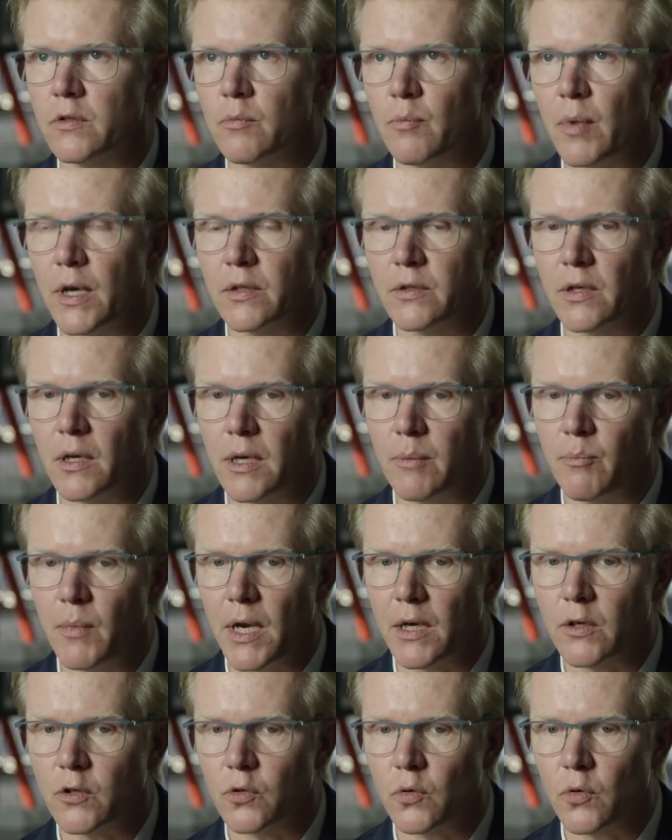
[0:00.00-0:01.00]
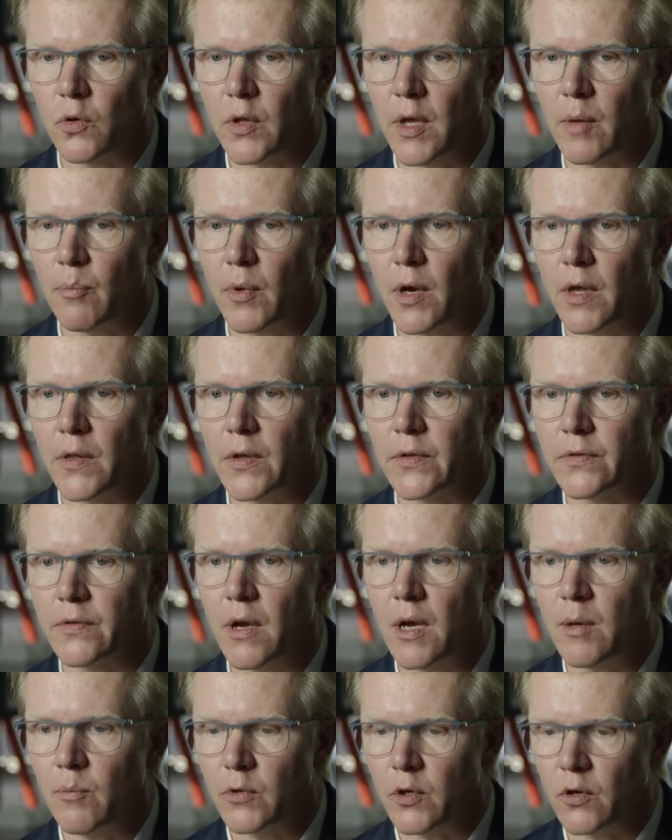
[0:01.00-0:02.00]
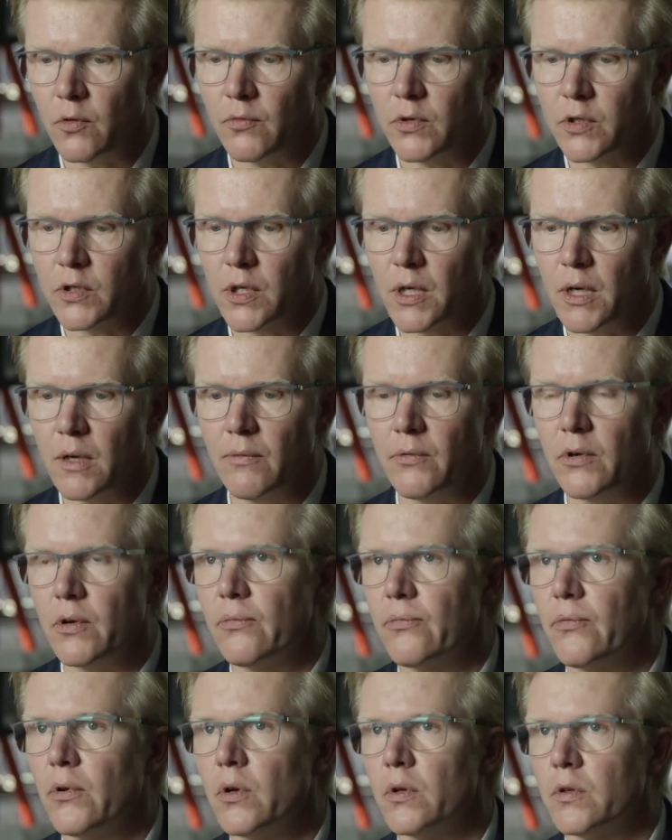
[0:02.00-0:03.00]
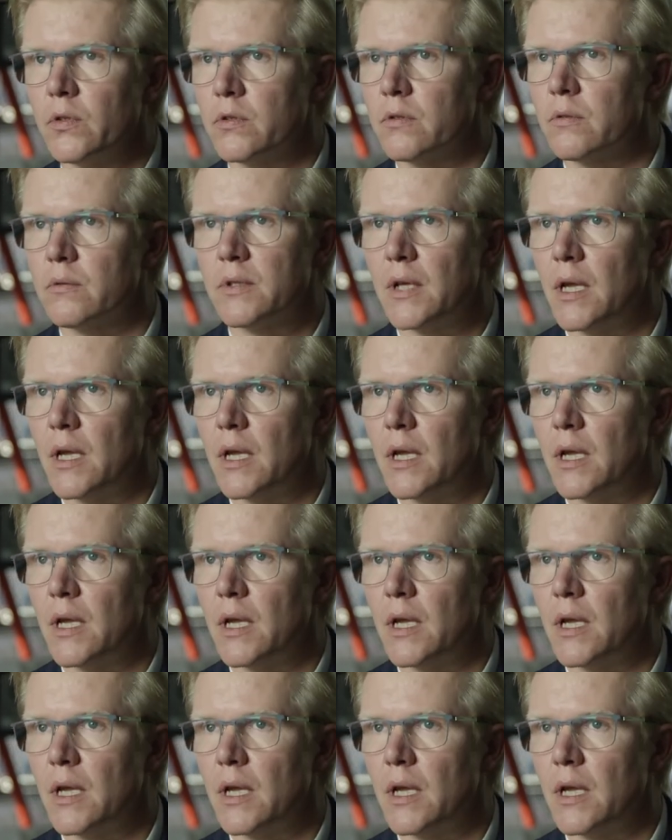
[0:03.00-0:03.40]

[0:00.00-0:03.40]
to basically make sure that by the time you receive your first